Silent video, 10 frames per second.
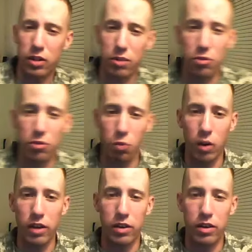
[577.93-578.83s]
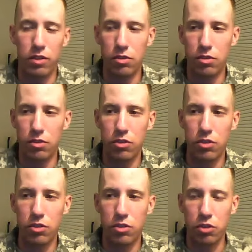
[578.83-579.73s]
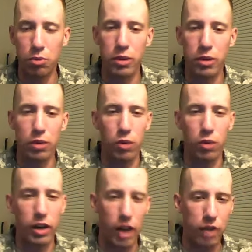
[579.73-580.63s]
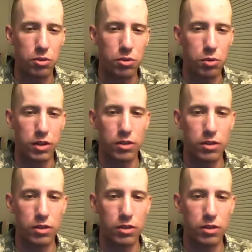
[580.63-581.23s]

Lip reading: comes to what to bring and what not to bring.